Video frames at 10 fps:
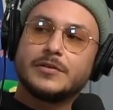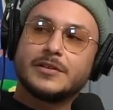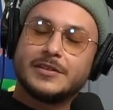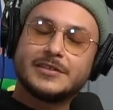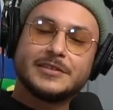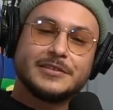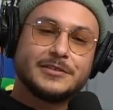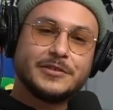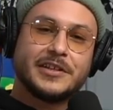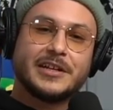this
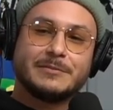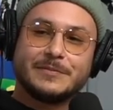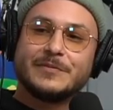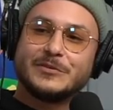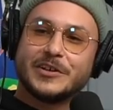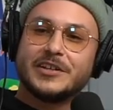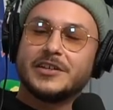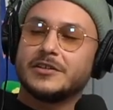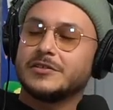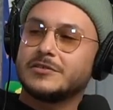industry that I'm trying to
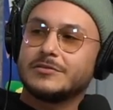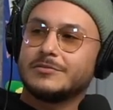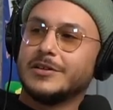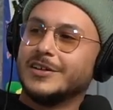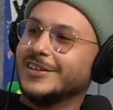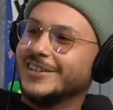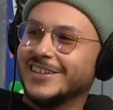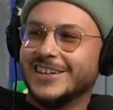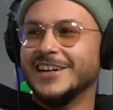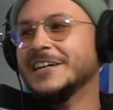get into.
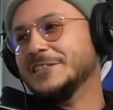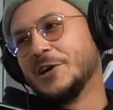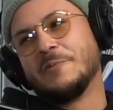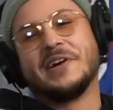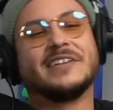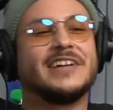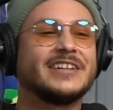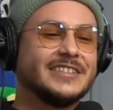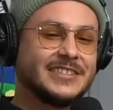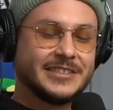So I'm right here
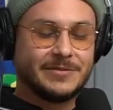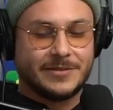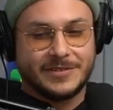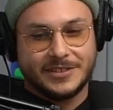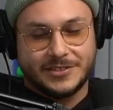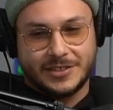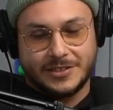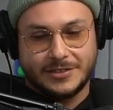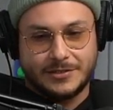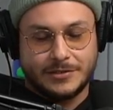talking shit, but I'm right here trying to
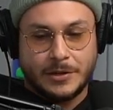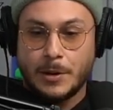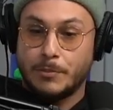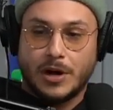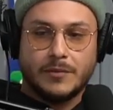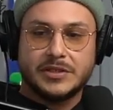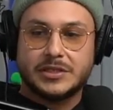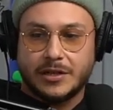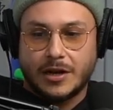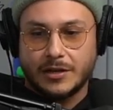get into it. But
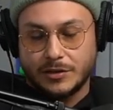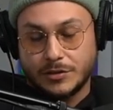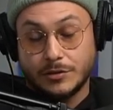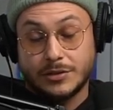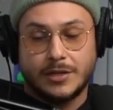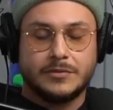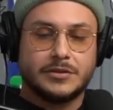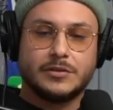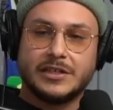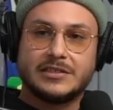obviously not in those
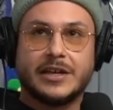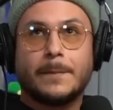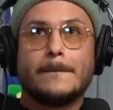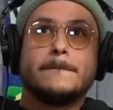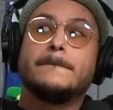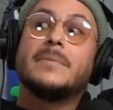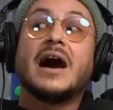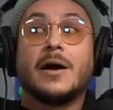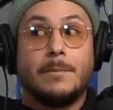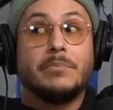levels. That's, like,
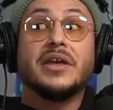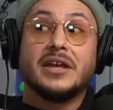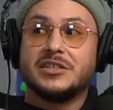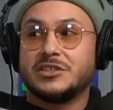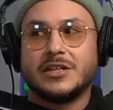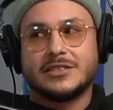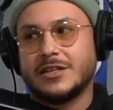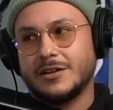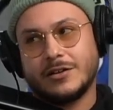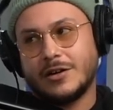big... That's,
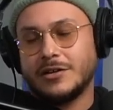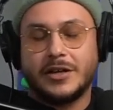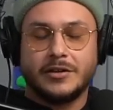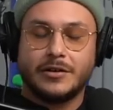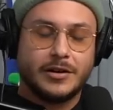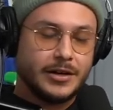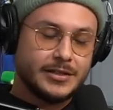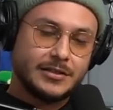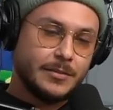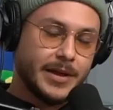like, not A&R.
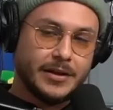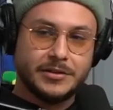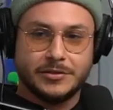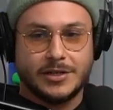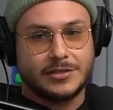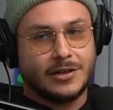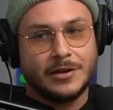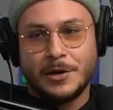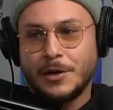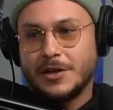That's not manager. That's not...
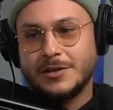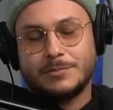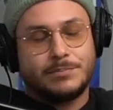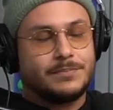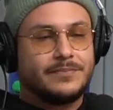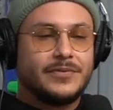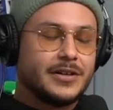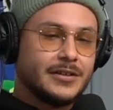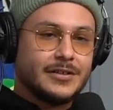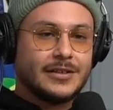
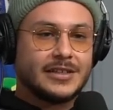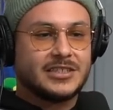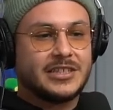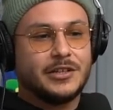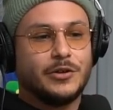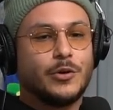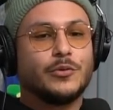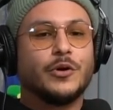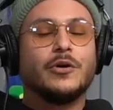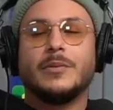Fucking, that's shit you don't
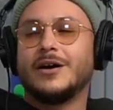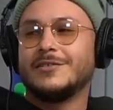know about.